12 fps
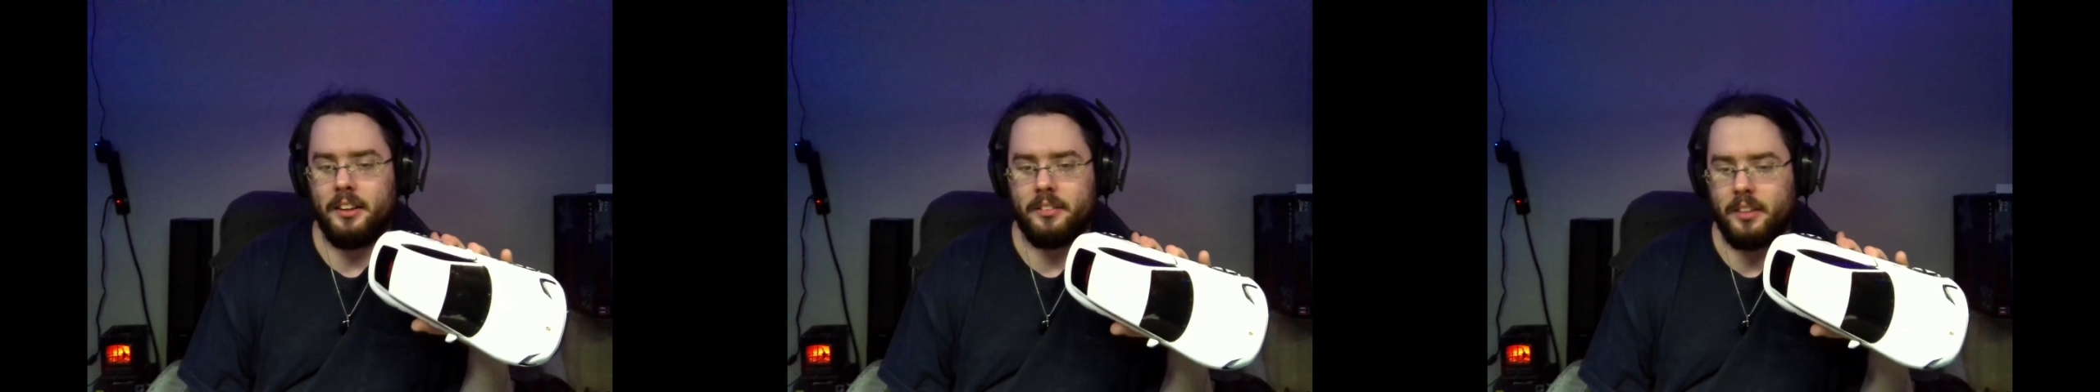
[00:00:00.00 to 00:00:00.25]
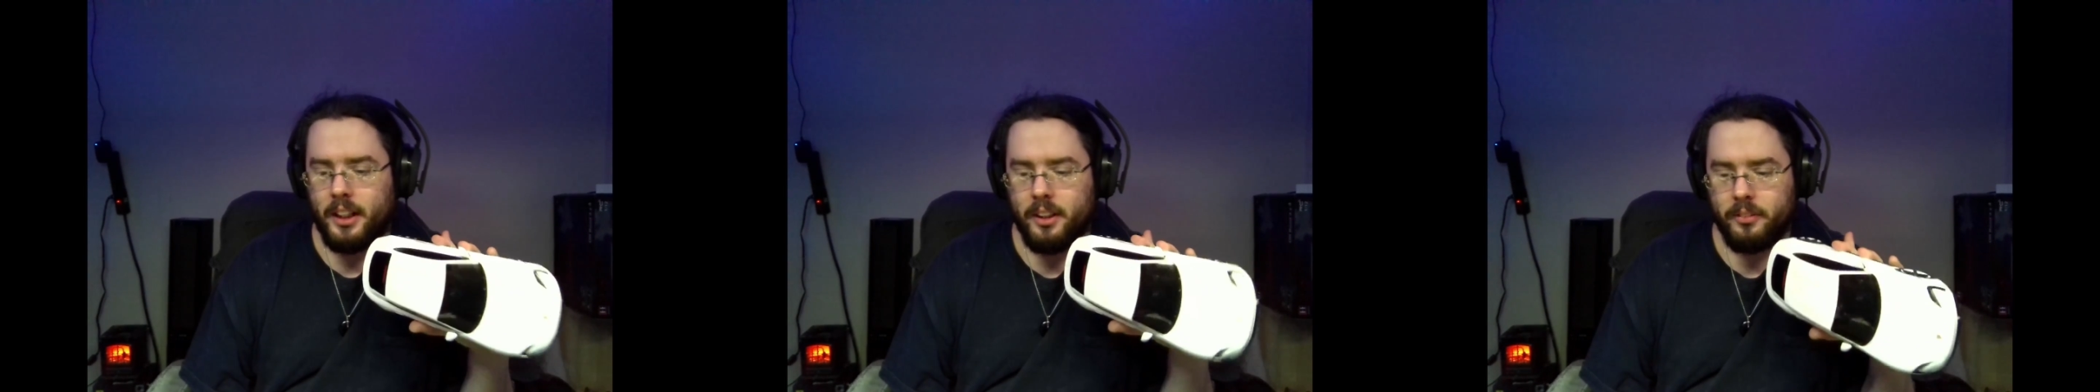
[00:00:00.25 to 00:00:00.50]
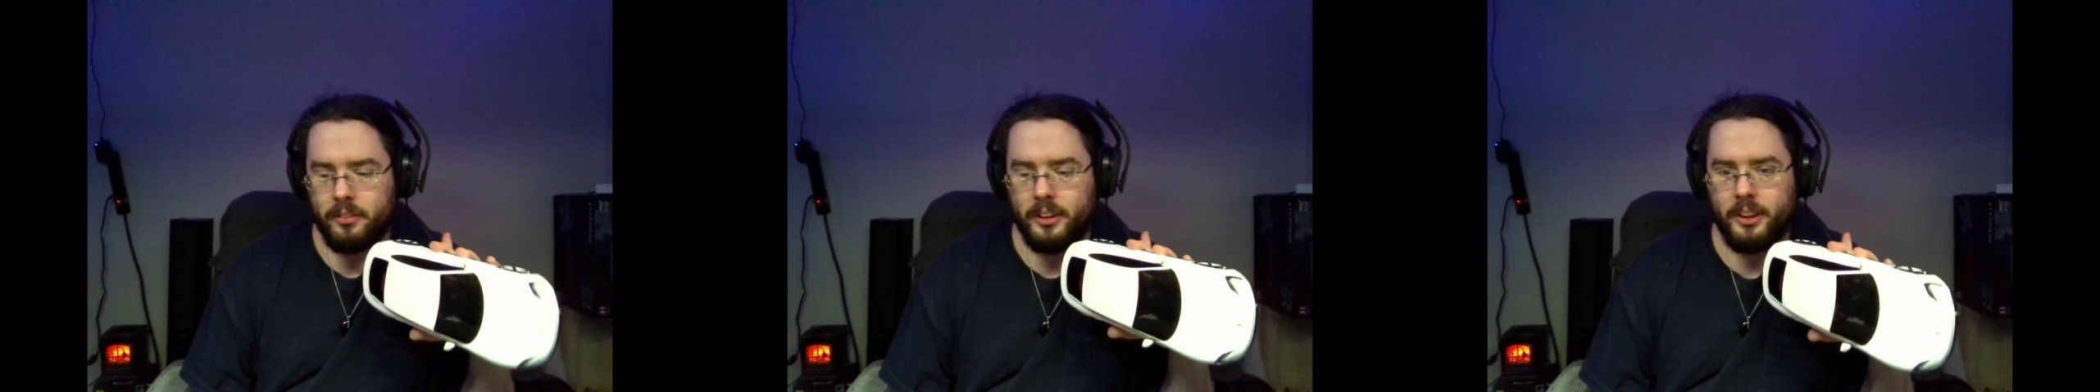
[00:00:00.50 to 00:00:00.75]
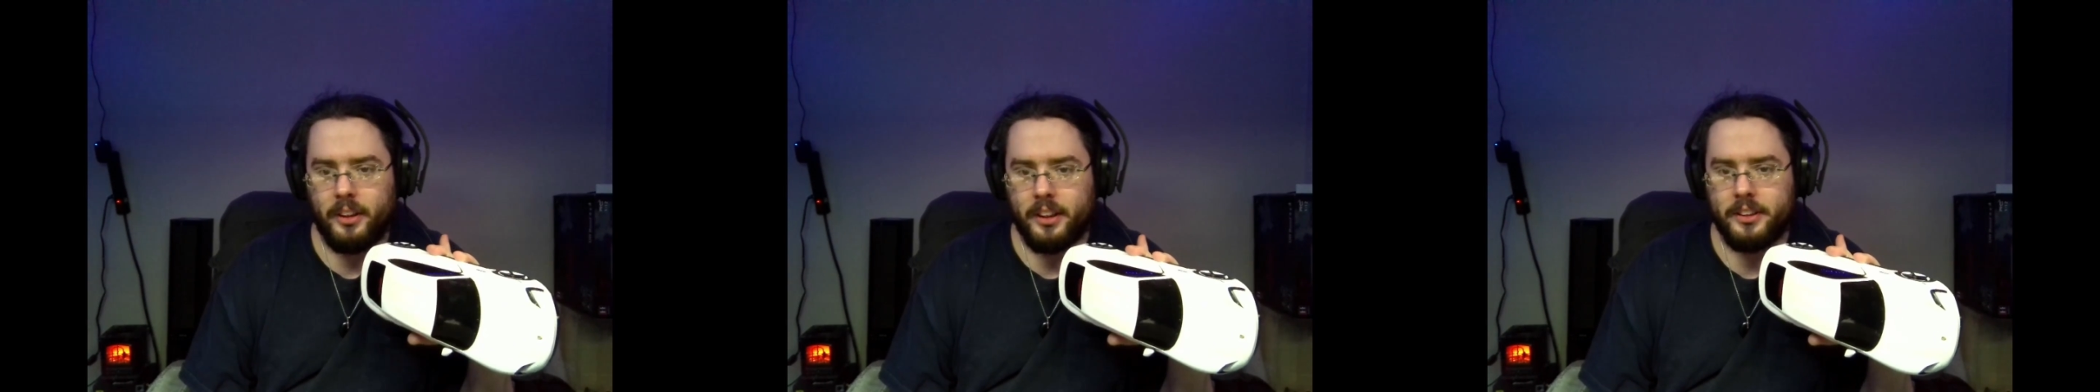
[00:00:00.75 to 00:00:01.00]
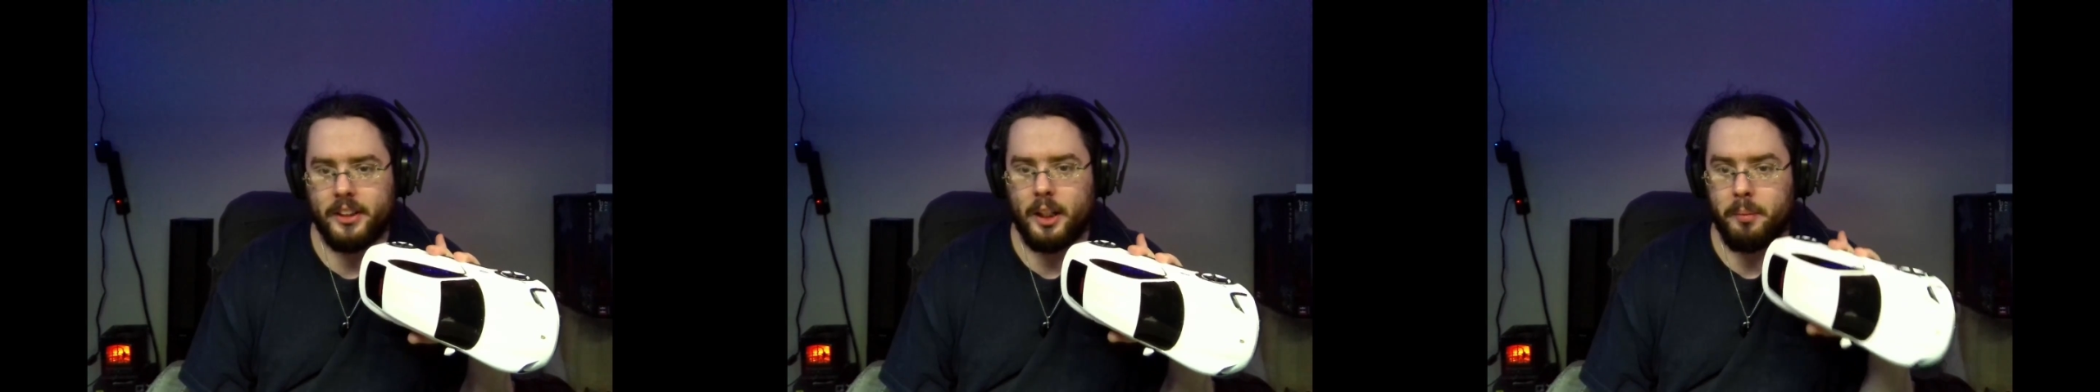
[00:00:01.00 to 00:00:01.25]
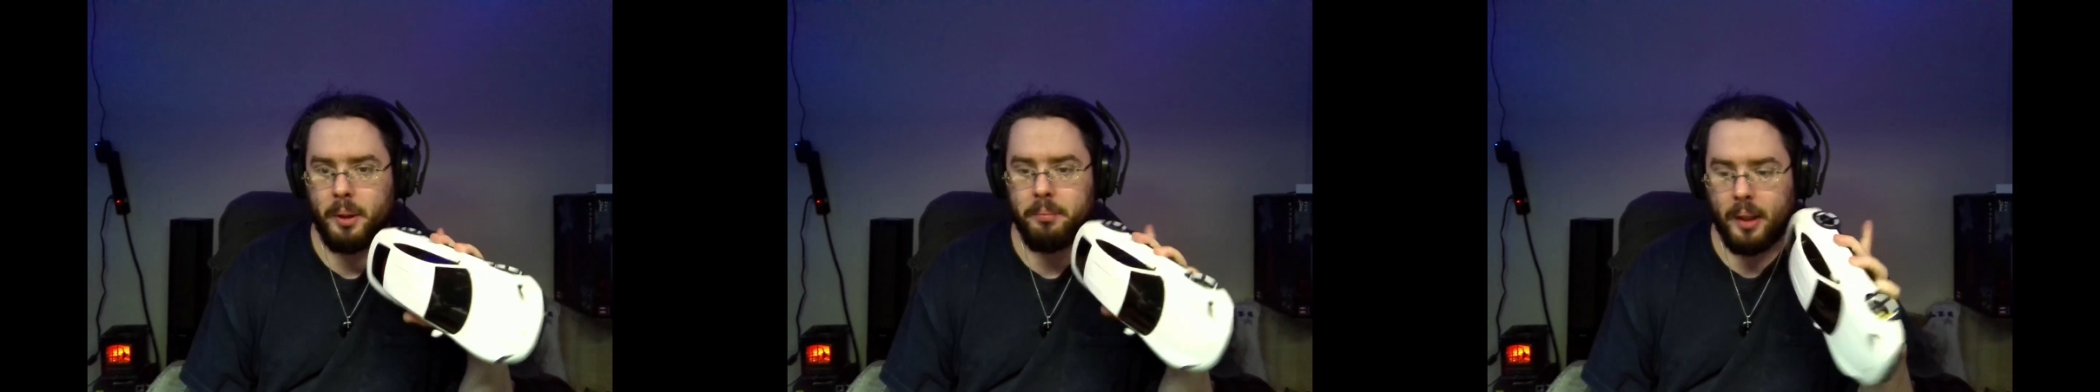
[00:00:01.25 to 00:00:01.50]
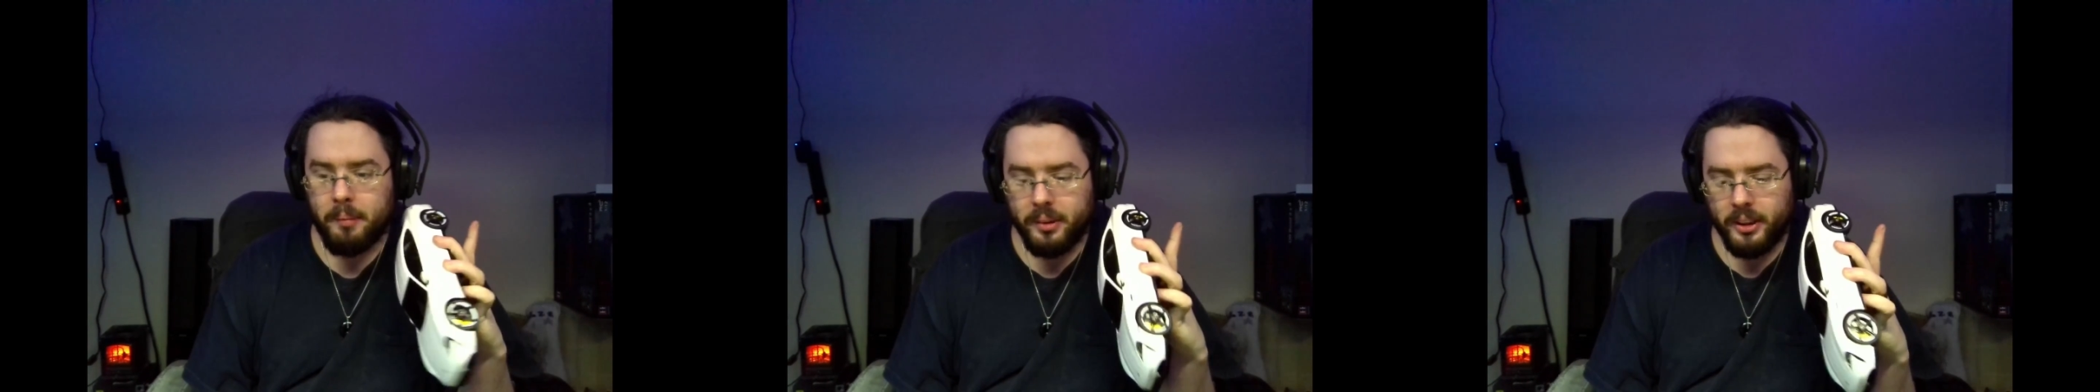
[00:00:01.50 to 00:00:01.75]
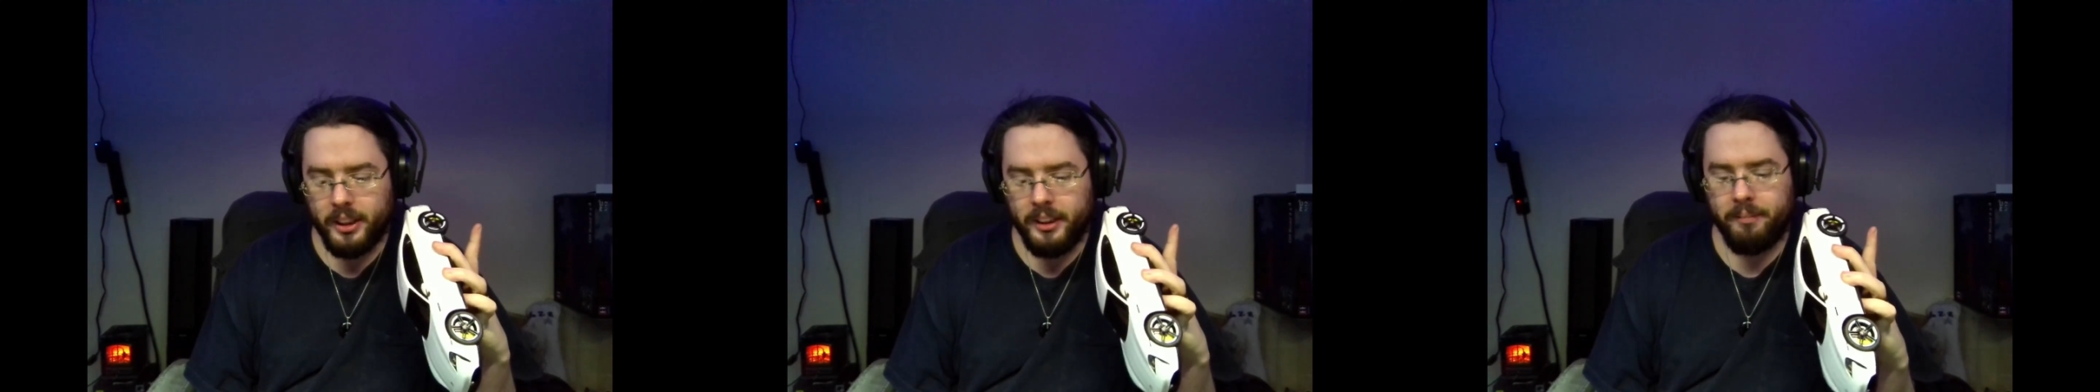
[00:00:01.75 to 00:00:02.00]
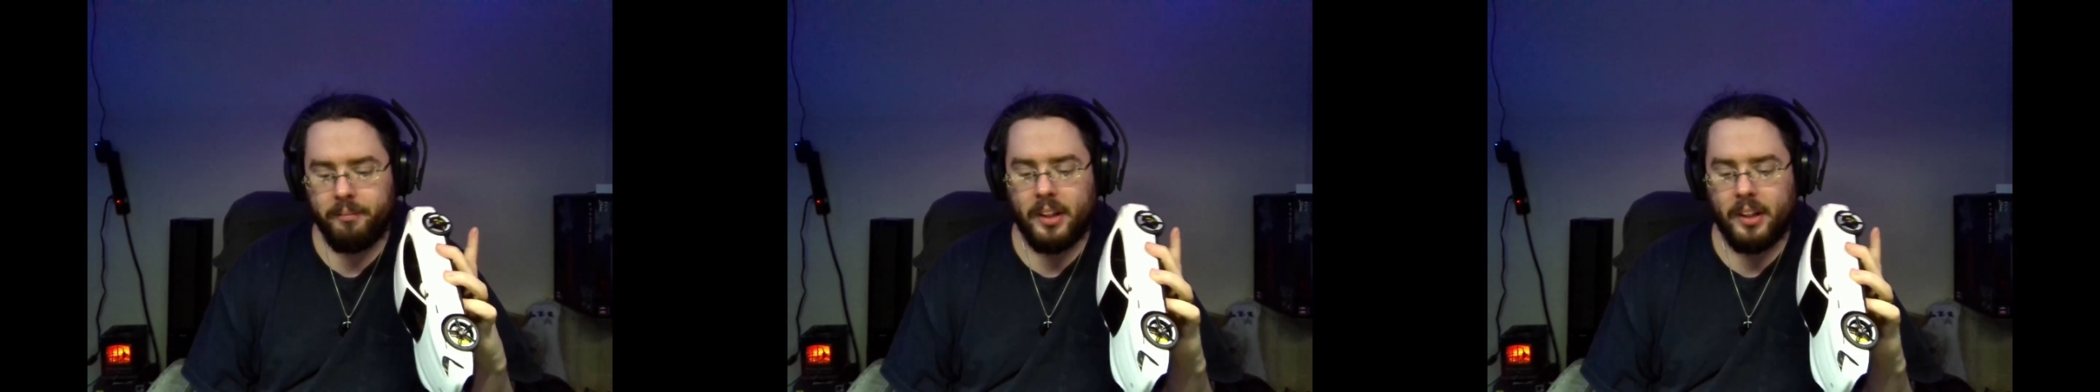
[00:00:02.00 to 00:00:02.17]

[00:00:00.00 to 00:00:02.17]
I don't really know how to solder, but I'm learning.